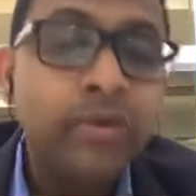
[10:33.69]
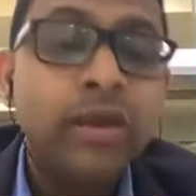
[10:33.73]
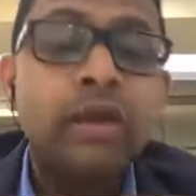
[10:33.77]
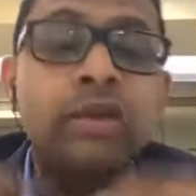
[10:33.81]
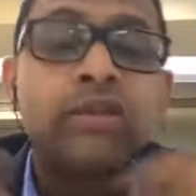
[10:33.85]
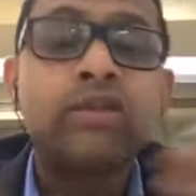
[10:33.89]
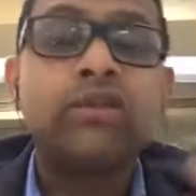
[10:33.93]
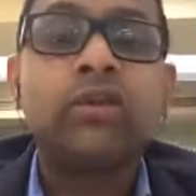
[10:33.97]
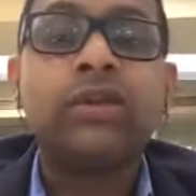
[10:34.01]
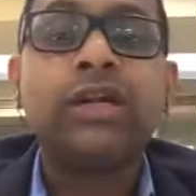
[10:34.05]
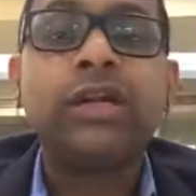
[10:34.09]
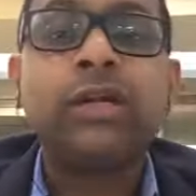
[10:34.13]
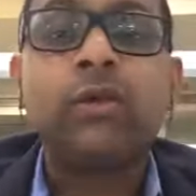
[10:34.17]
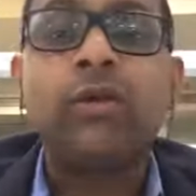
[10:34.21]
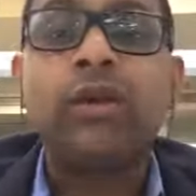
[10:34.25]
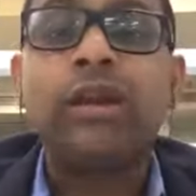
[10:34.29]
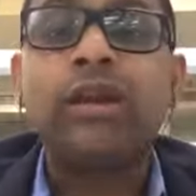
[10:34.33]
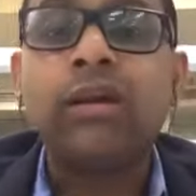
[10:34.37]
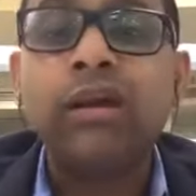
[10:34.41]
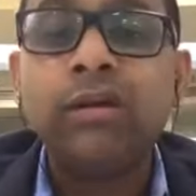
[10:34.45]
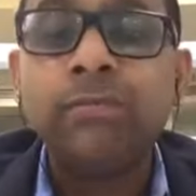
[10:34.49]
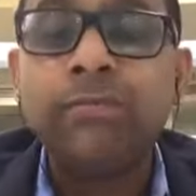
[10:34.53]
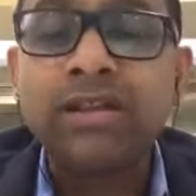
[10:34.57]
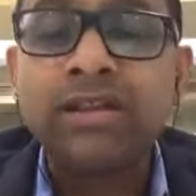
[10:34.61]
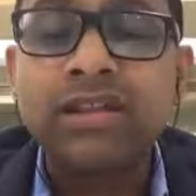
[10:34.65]
so that you will
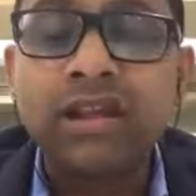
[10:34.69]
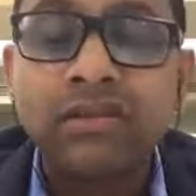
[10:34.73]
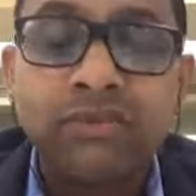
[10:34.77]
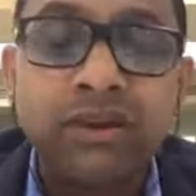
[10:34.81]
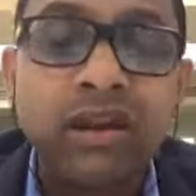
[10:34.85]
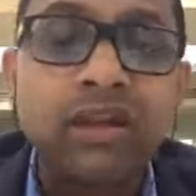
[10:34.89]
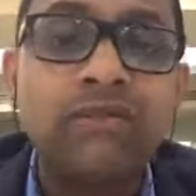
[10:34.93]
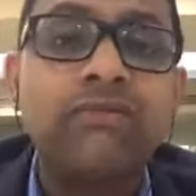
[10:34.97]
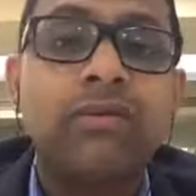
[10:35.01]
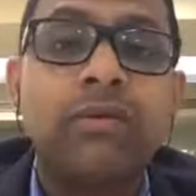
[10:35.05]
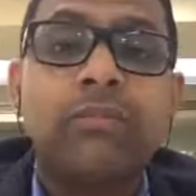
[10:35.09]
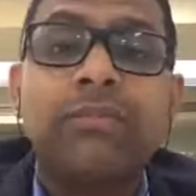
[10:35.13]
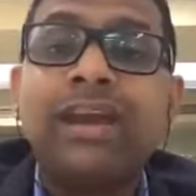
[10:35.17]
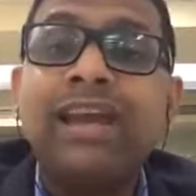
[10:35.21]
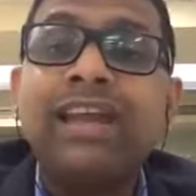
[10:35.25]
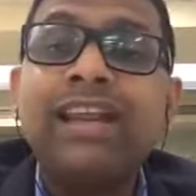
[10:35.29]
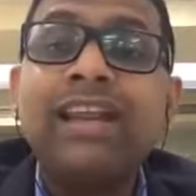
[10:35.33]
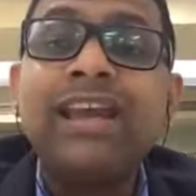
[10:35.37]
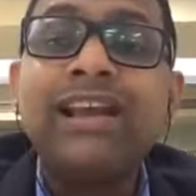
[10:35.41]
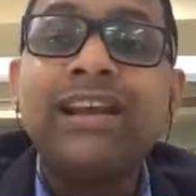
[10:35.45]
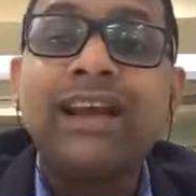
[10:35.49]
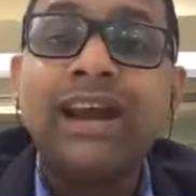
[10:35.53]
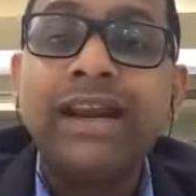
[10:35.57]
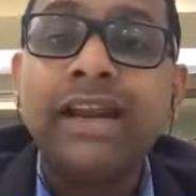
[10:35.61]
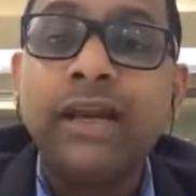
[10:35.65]
not be suffering from
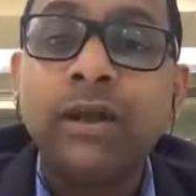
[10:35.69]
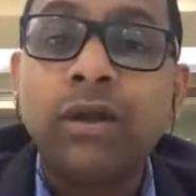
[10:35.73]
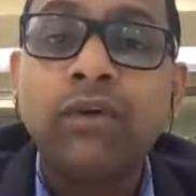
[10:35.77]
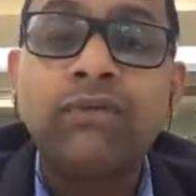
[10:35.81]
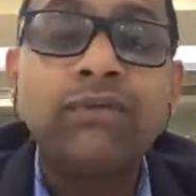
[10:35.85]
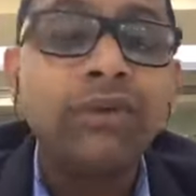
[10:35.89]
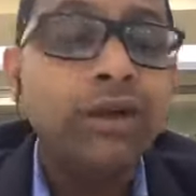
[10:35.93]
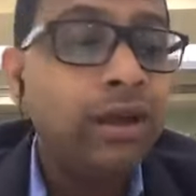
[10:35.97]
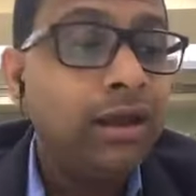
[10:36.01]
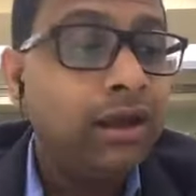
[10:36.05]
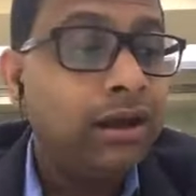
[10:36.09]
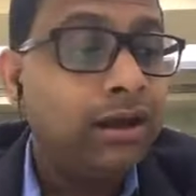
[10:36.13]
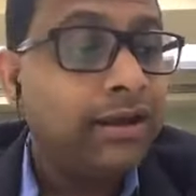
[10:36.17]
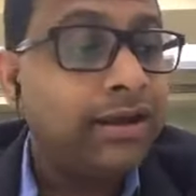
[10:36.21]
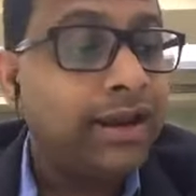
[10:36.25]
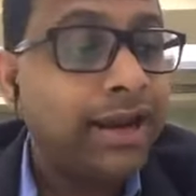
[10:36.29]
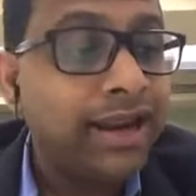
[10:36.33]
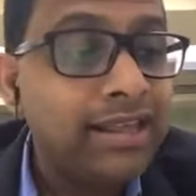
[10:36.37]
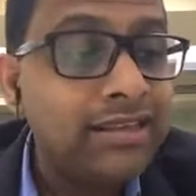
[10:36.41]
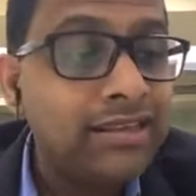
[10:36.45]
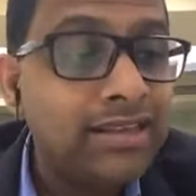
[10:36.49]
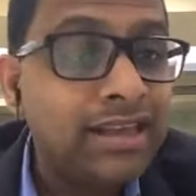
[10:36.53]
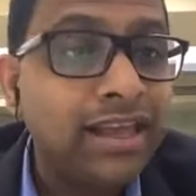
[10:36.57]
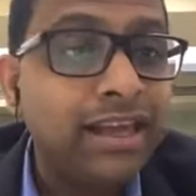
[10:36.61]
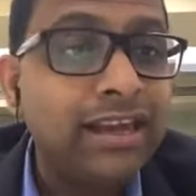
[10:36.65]
any kind of dry
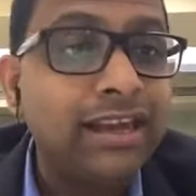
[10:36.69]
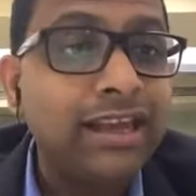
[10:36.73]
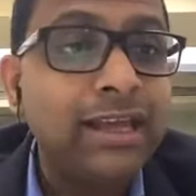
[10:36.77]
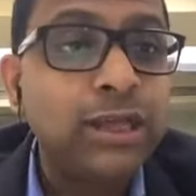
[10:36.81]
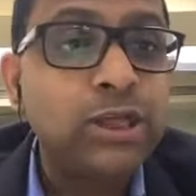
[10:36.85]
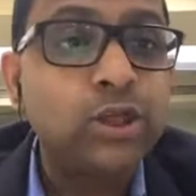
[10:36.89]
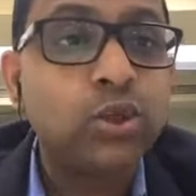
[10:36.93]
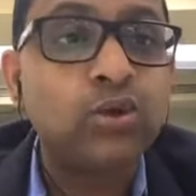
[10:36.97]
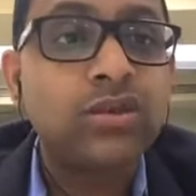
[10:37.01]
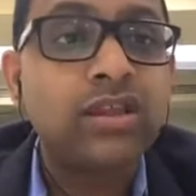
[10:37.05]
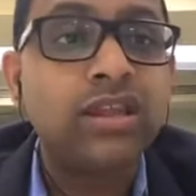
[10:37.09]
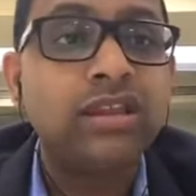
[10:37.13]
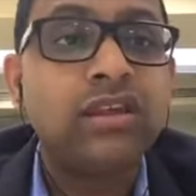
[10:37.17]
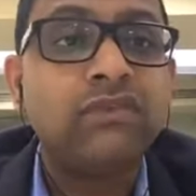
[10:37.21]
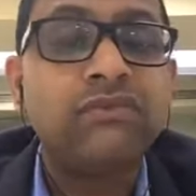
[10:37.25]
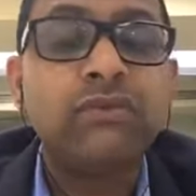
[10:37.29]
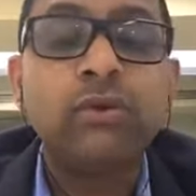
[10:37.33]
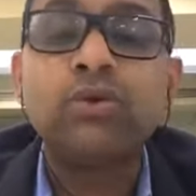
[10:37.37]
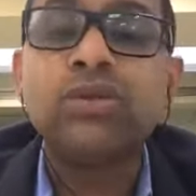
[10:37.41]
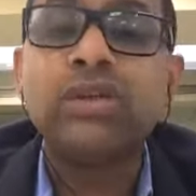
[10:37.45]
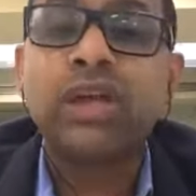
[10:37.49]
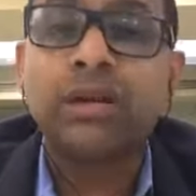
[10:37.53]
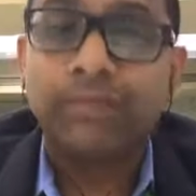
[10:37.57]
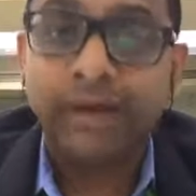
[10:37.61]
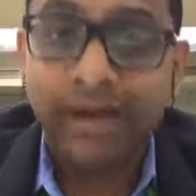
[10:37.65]
skin issues in the
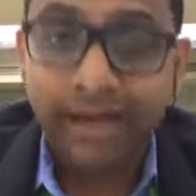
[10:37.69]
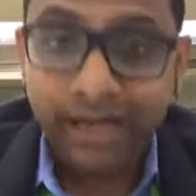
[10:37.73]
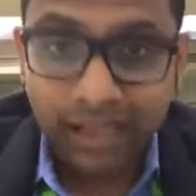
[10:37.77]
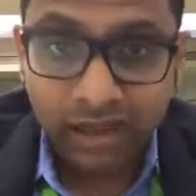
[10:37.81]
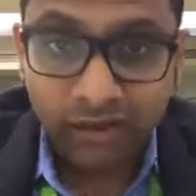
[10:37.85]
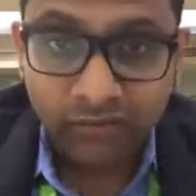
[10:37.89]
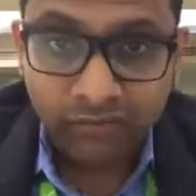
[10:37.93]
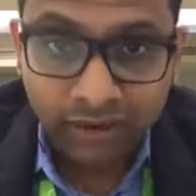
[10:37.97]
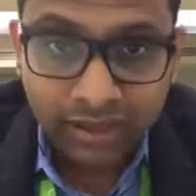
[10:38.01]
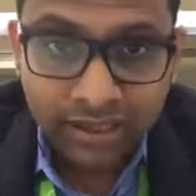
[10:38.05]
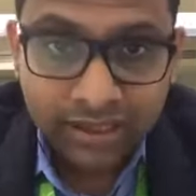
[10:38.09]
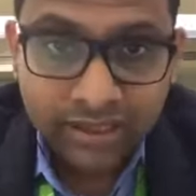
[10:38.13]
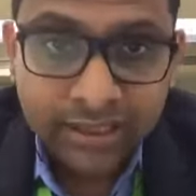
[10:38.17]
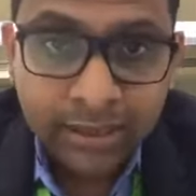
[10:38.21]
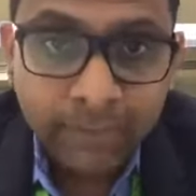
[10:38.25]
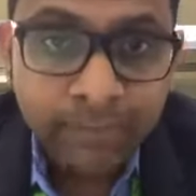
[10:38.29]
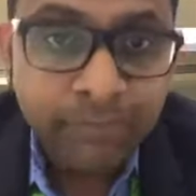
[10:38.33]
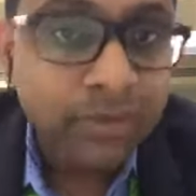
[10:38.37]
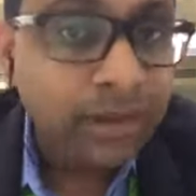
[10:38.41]
future, my dear friends.